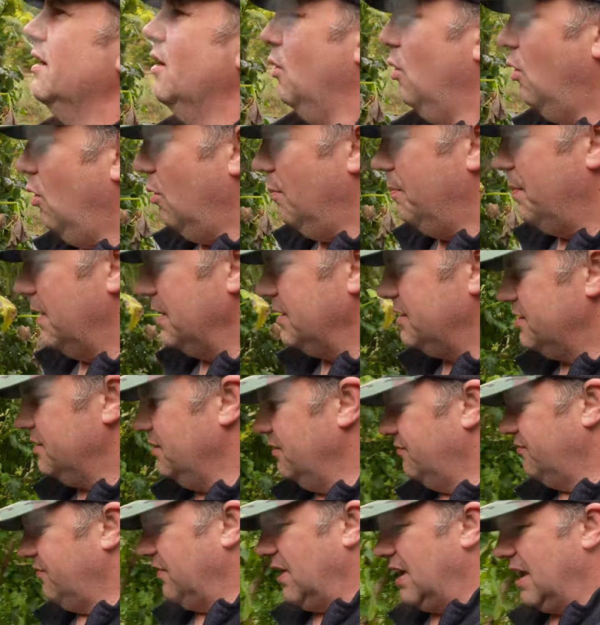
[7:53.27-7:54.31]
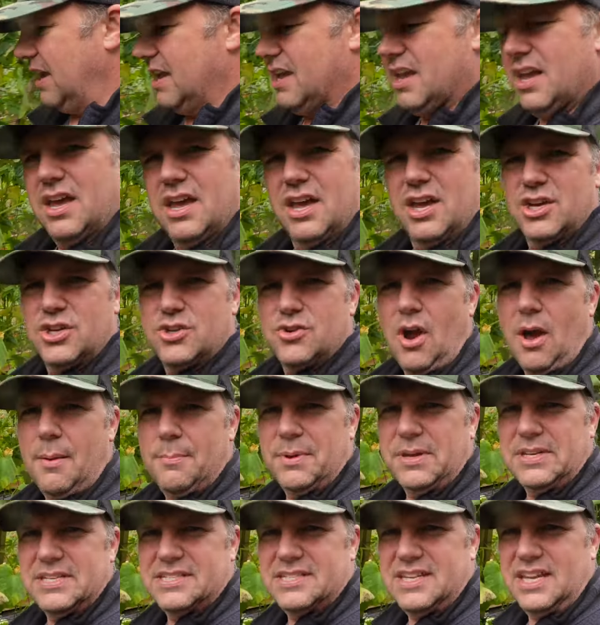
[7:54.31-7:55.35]
a whole bunch of
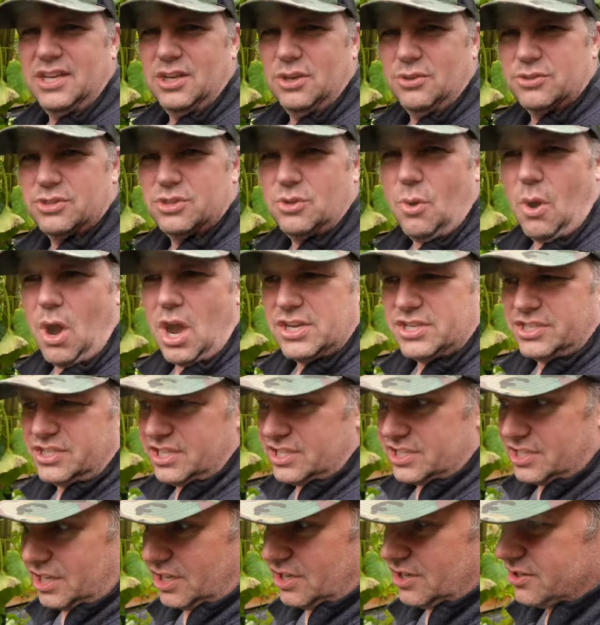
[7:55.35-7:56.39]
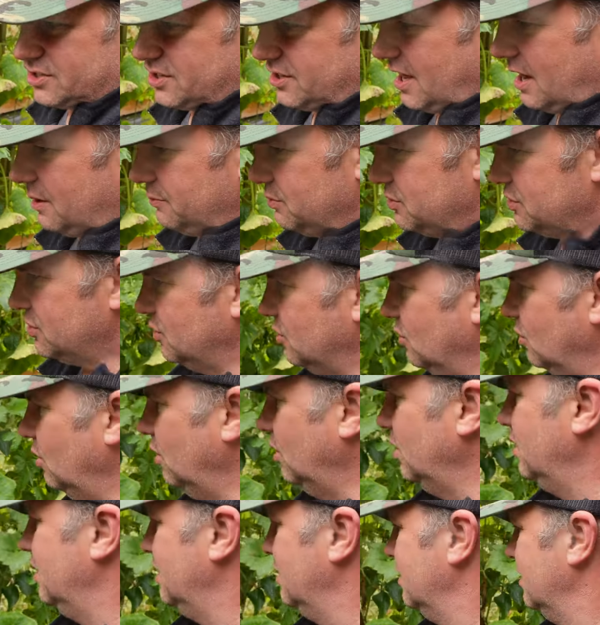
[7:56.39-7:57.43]
Trombencino squash this year, so that was
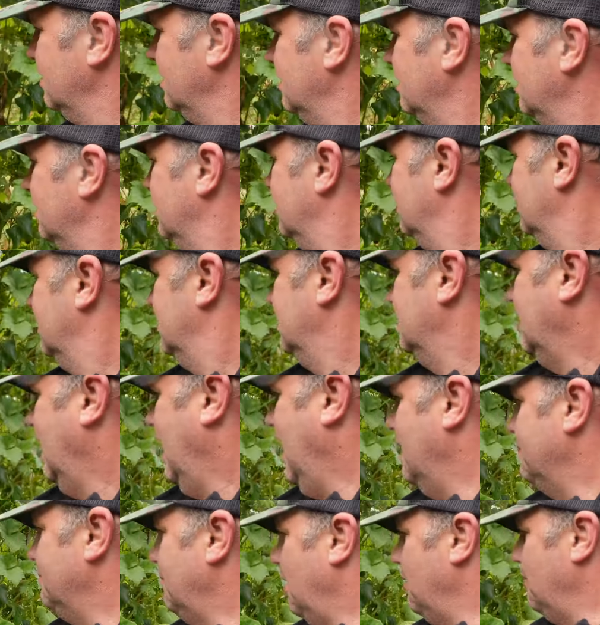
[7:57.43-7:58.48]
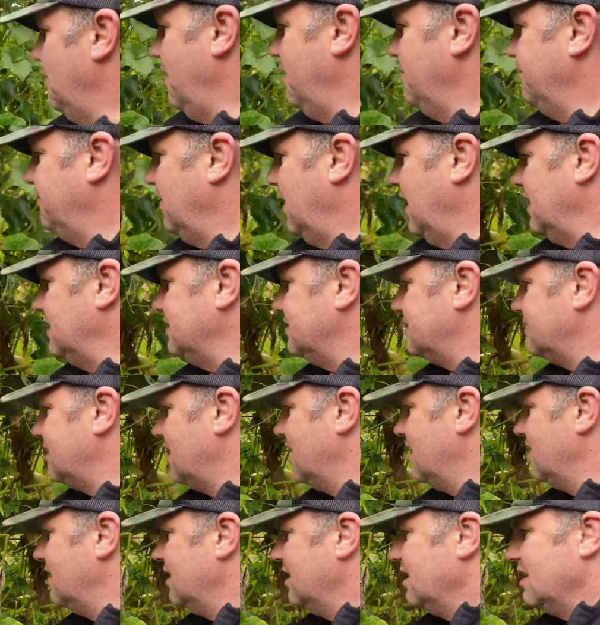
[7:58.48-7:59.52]
cool. And my wife has
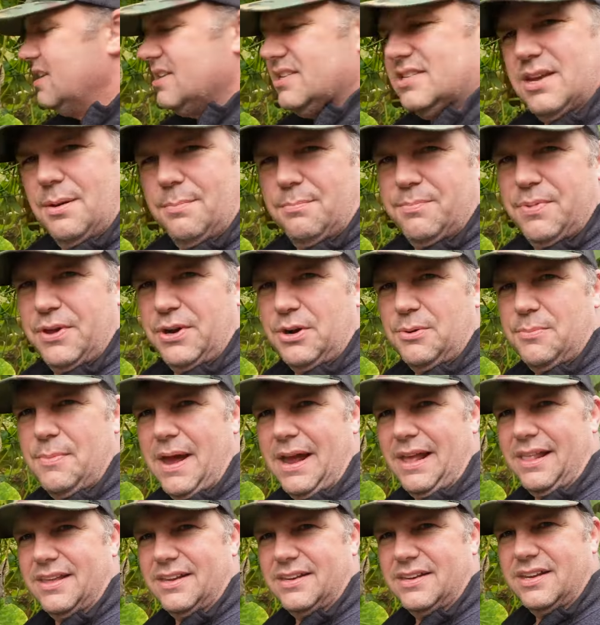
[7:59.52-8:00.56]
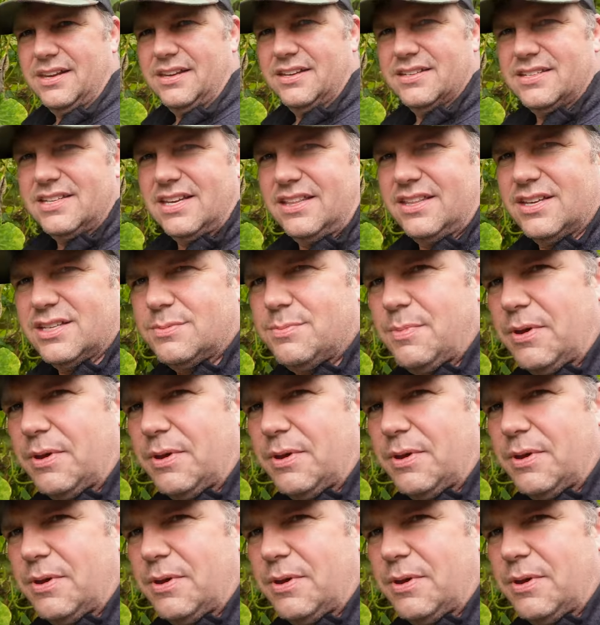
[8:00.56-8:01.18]
some bitter melon. You see this